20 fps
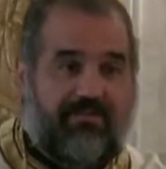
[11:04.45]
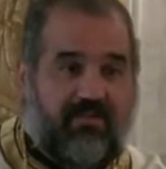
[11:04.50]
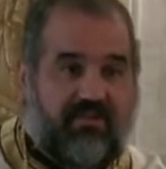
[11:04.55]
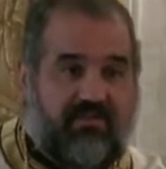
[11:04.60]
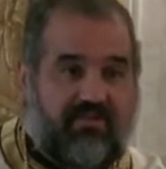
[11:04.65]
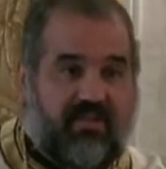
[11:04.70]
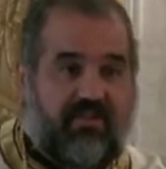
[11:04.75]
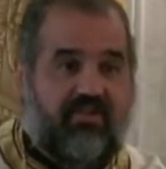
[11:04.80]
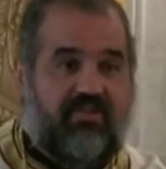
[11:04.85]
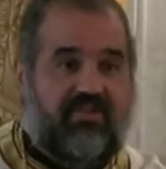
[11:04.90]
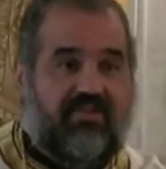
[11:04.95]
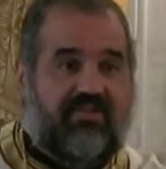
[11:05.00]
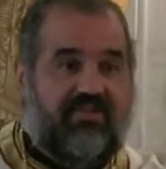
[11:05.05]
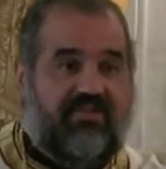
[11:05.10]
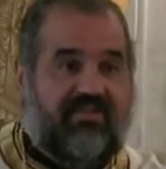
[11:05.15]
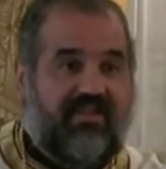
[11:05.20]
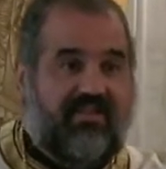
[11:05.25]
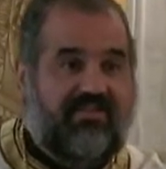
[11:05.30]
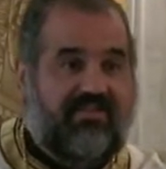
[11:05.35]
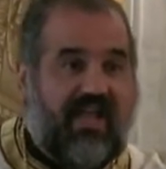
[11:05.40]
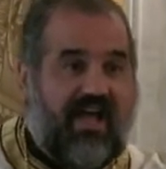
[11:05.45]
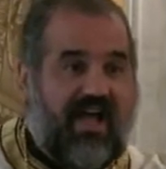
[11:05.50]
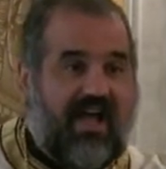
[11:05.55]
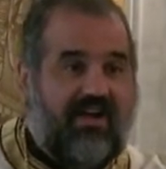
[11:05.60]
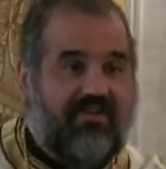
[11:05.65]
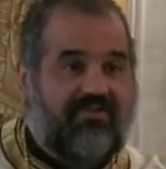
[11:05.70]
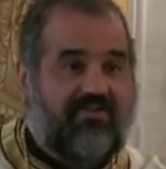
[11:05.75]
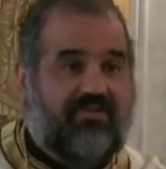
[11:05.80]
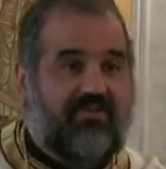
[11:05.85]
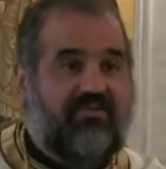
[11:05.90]
of physicians and
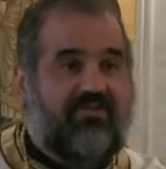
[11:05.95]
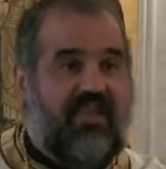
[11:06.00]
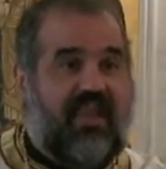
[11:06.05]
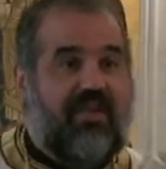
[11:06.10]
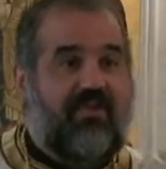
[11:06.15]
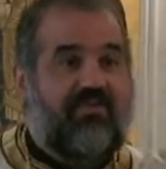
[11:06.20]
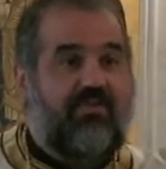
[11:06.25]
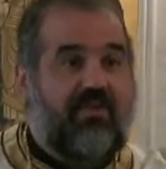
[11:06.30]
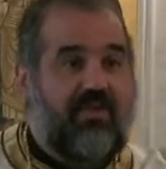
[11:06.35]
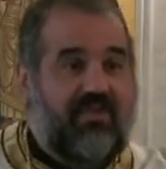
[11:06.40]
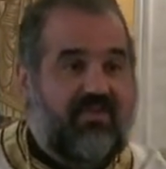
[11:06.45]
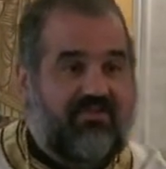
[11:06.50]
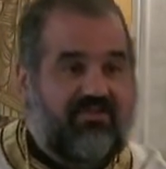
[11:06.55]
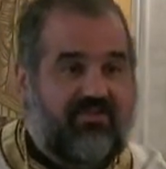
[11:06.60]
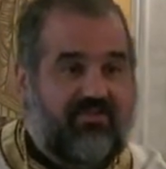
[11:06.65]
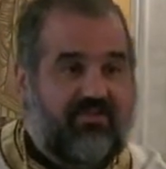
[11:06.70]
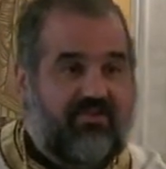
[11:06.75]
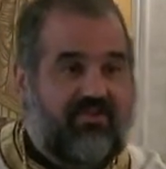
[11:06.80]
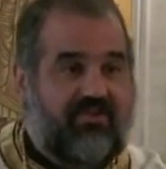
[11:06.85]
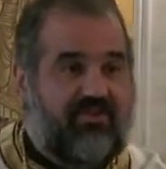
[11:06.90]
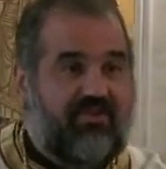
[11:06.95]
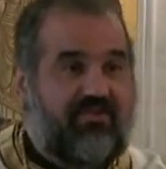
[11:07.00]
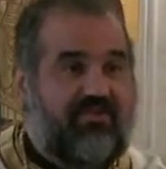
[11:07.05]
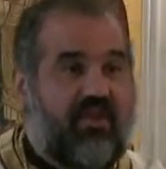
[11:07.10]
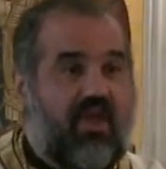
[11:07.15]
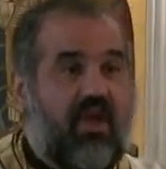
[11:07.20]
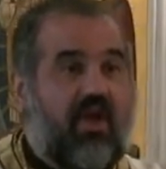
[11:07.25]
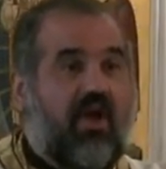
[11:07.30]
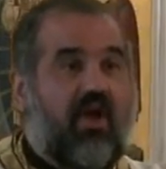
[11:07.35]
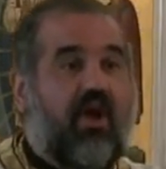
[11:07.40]
doctors and researchers